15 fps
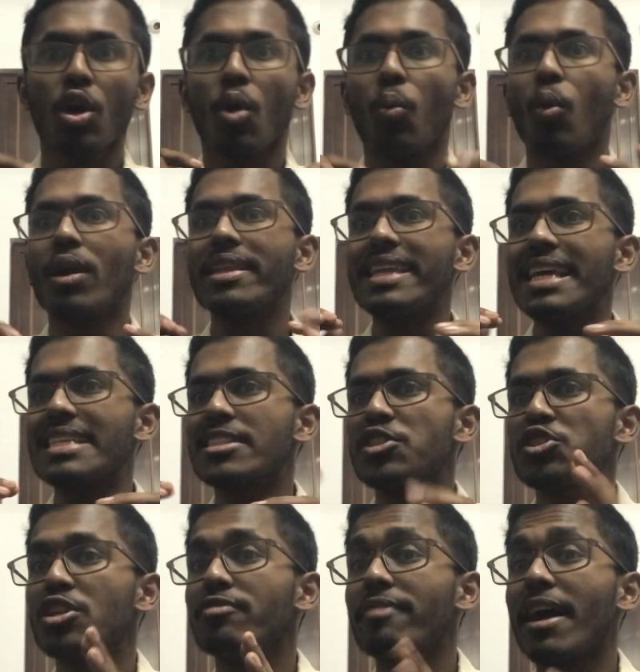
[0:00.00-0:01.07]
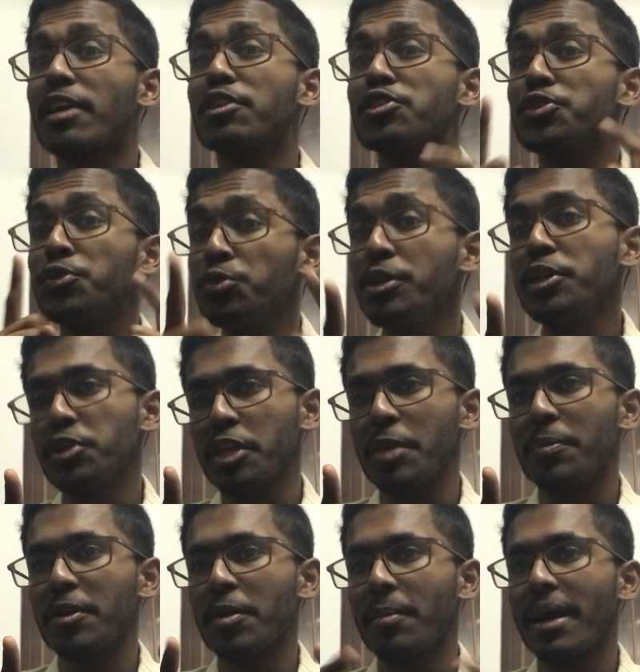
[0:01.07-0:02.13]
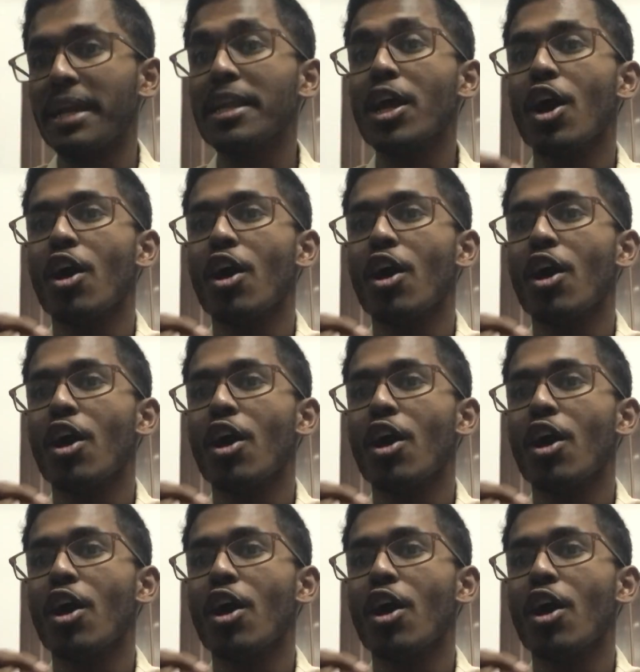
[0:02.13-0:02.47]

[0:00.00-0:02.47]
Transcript: what are the essential factors you need to keep in your mind